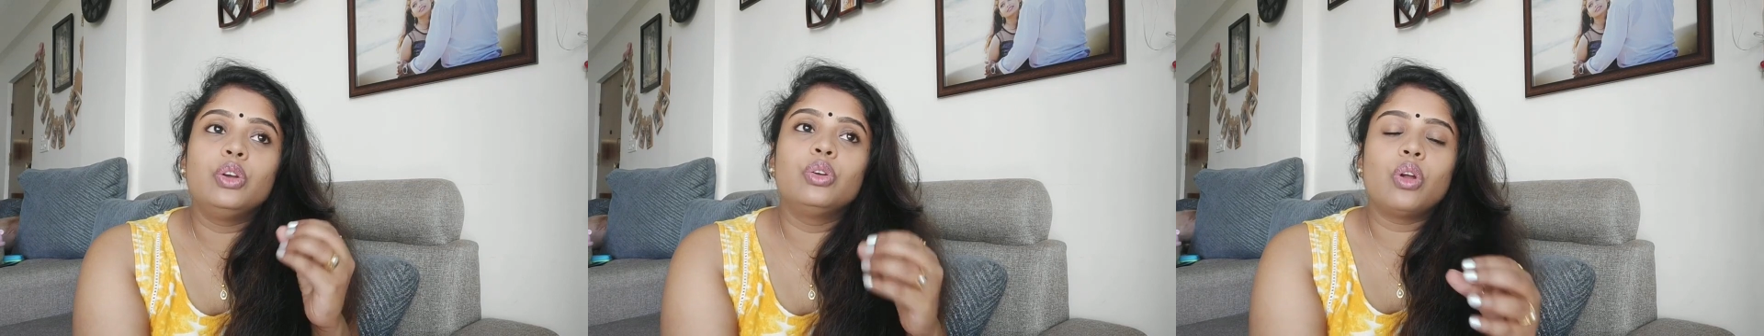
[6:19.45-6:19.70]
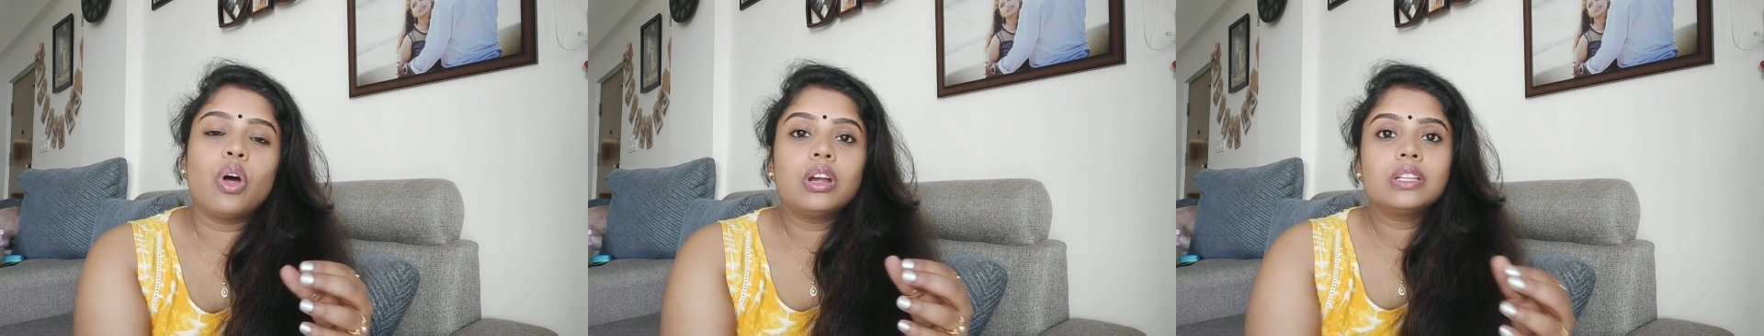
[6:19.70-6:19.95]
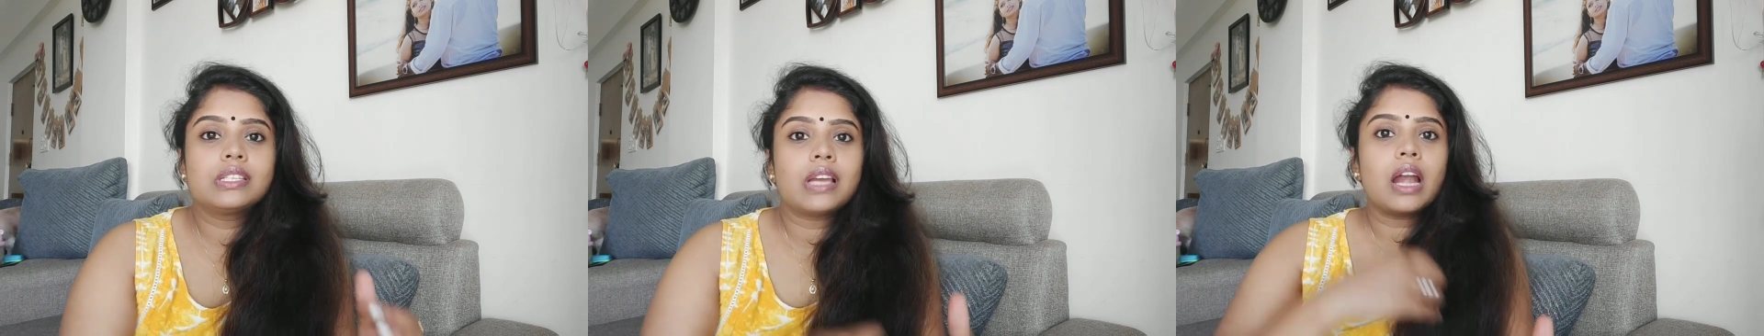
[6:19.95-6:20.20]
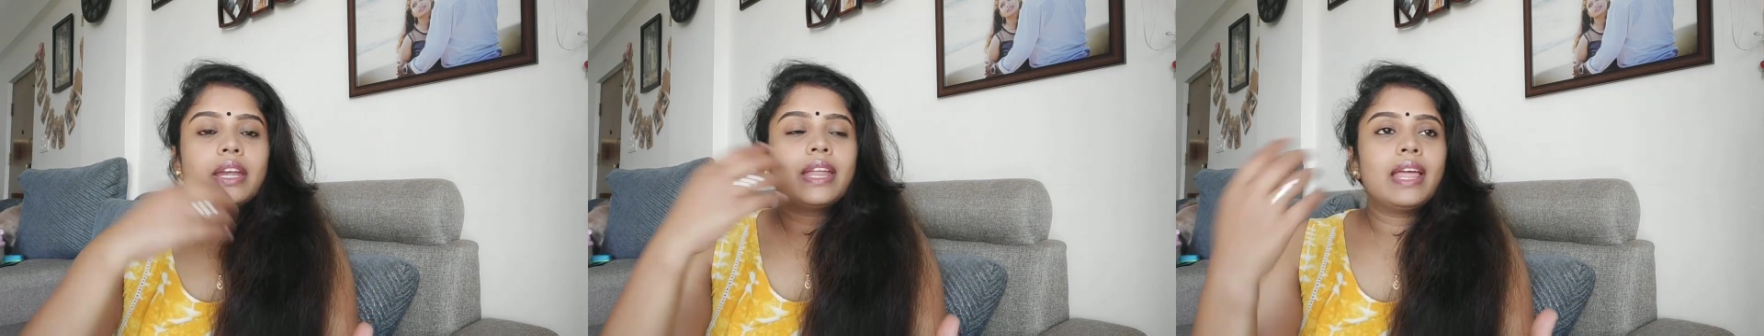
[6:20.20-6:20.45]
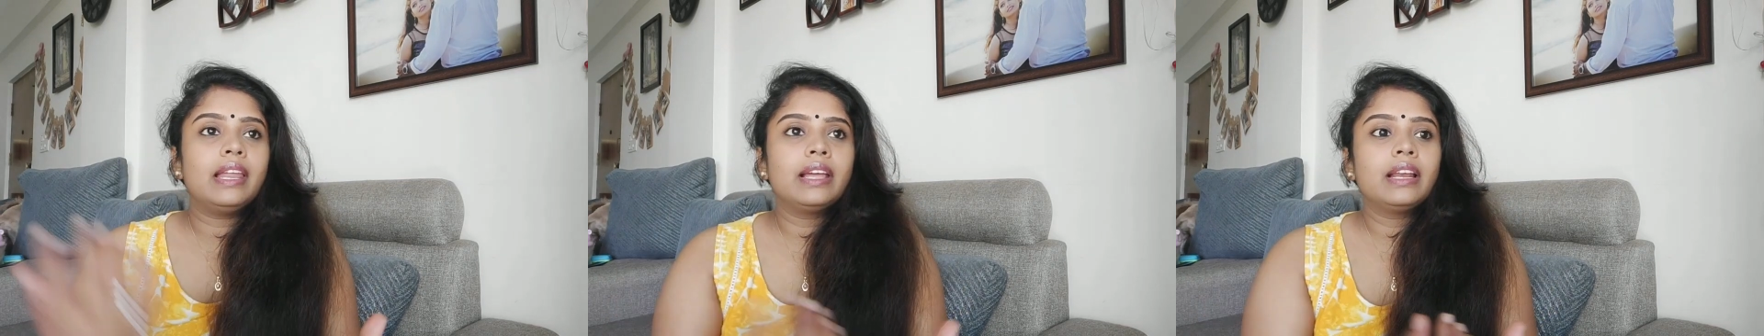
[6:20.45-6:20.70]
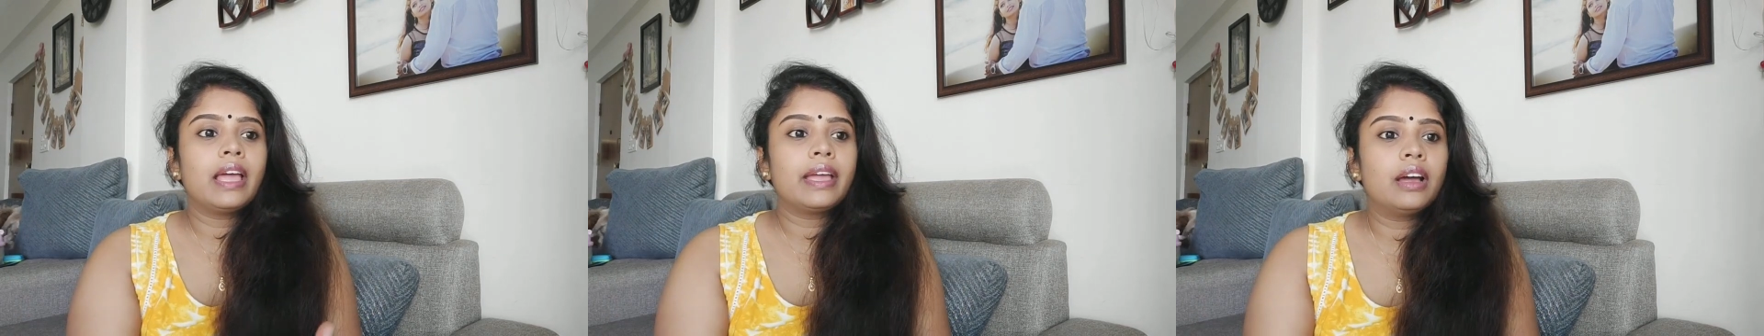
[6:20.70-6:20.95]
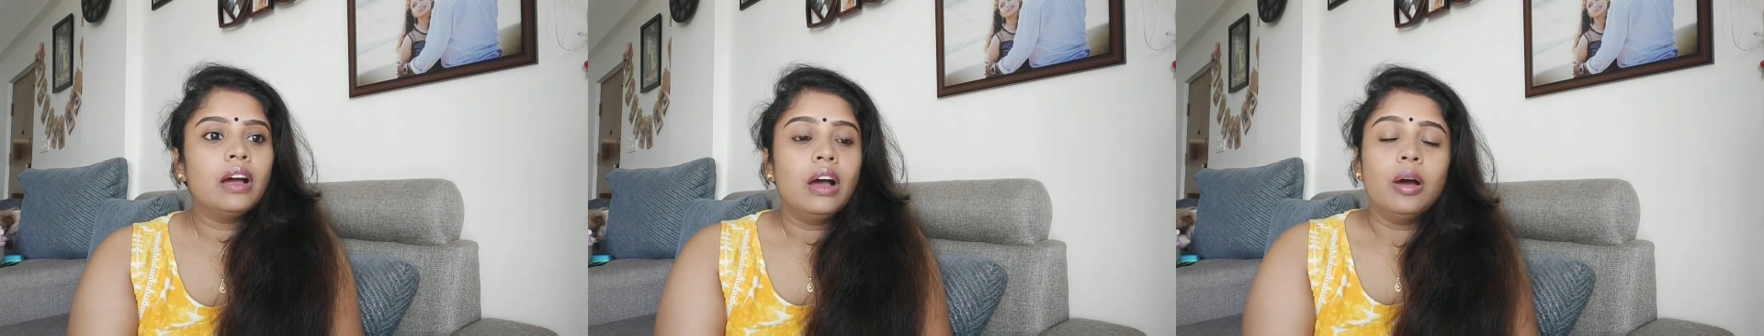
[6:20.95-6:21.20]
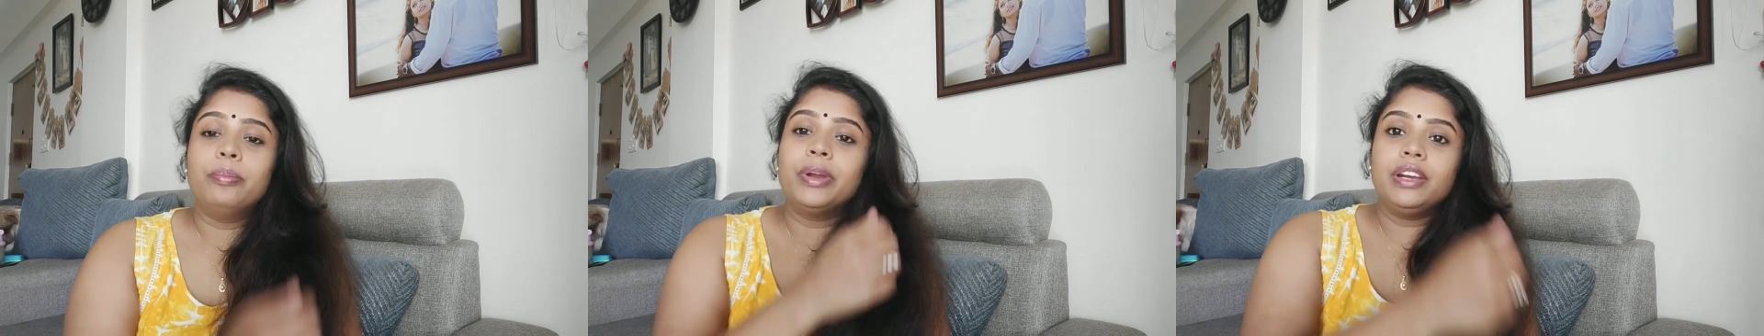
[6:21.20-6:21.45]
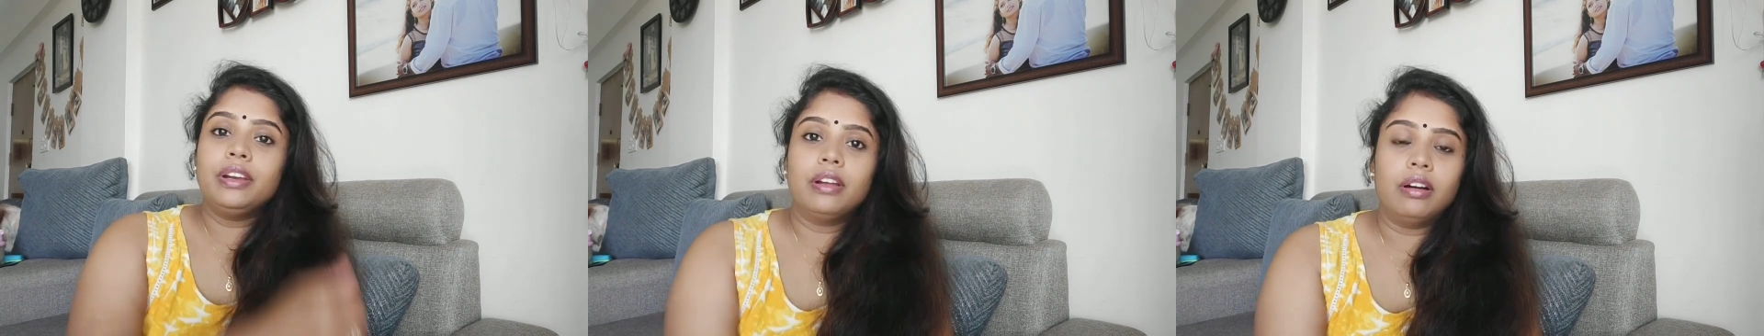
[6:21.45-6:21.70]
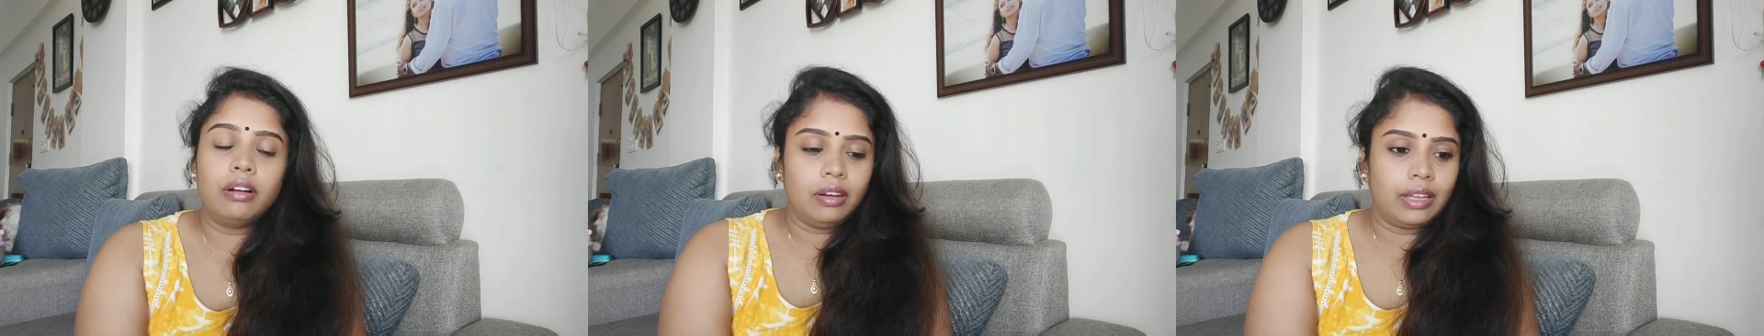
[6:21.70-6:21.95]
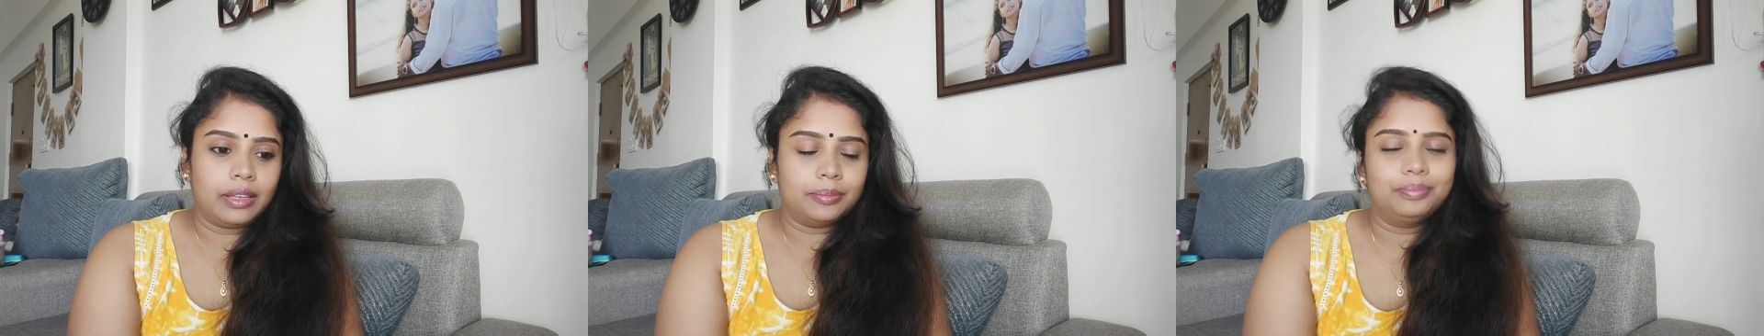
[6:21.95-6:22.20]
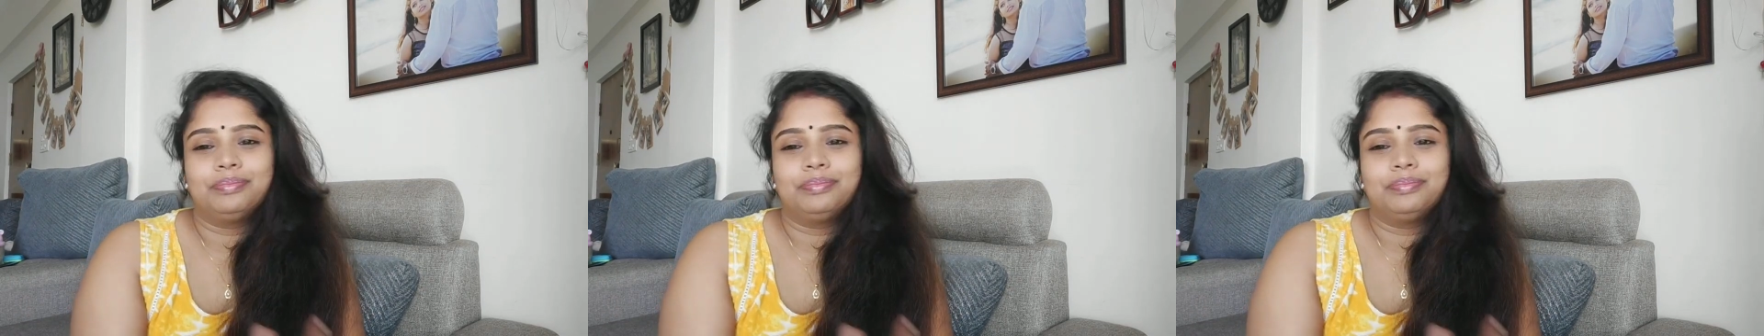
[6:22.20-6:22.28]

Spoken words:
Do not start telling like like